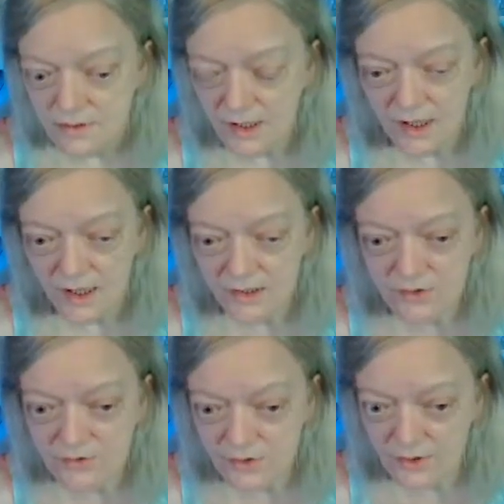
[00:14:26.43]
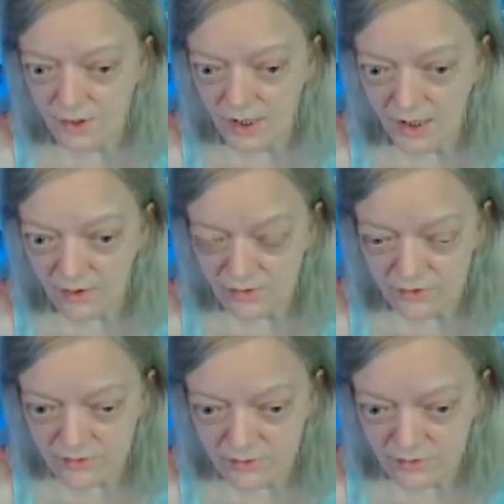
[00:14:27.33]
Now, I don't know how
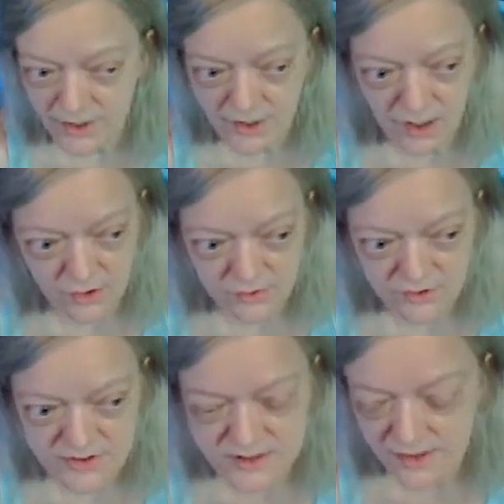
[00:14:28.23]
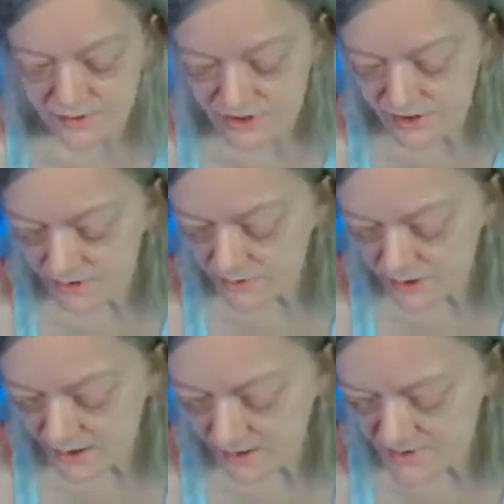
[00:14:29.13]
they got her to sound
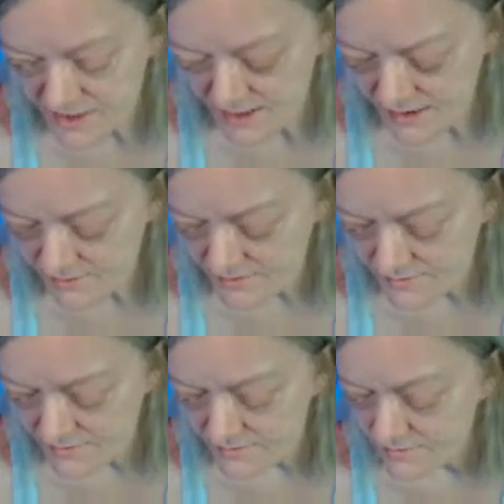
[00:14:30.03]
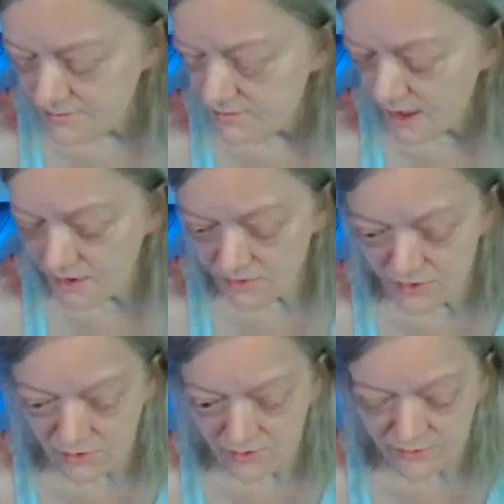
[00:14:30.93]
genuinely upset. I don't
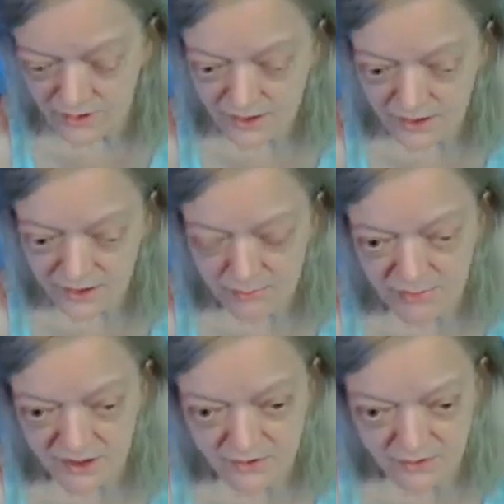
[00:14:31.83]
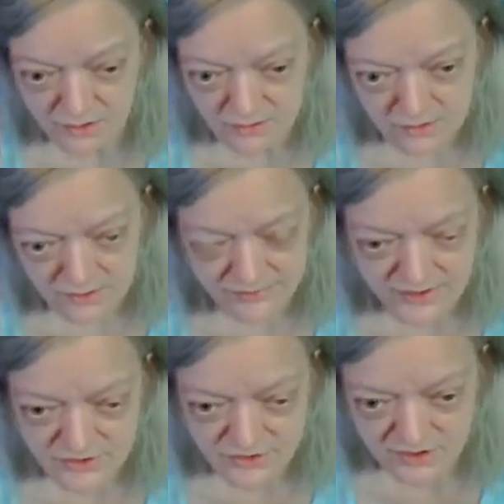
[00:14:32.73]
know if he beat her,
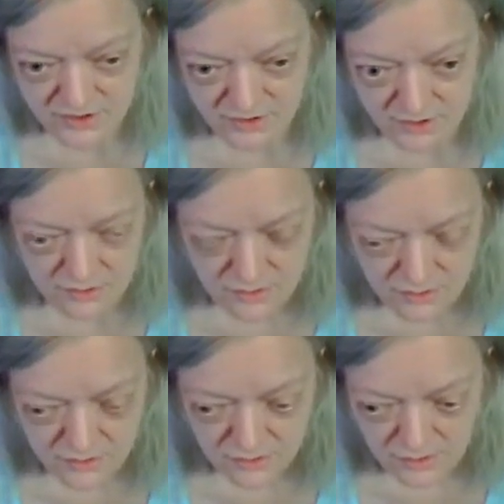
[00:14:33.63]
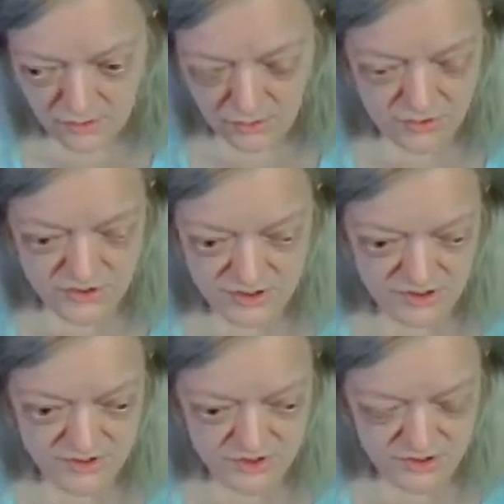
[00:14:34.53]
they tricked her, or
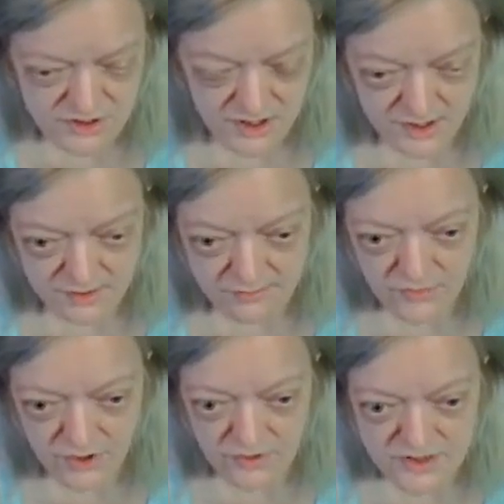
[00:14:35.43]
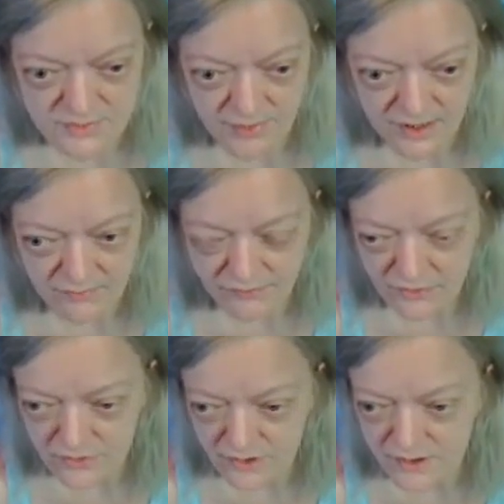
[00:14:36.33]
she's just that,
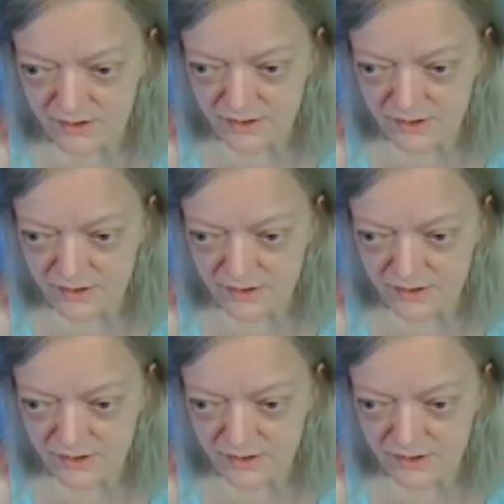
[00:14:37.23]
spiteful.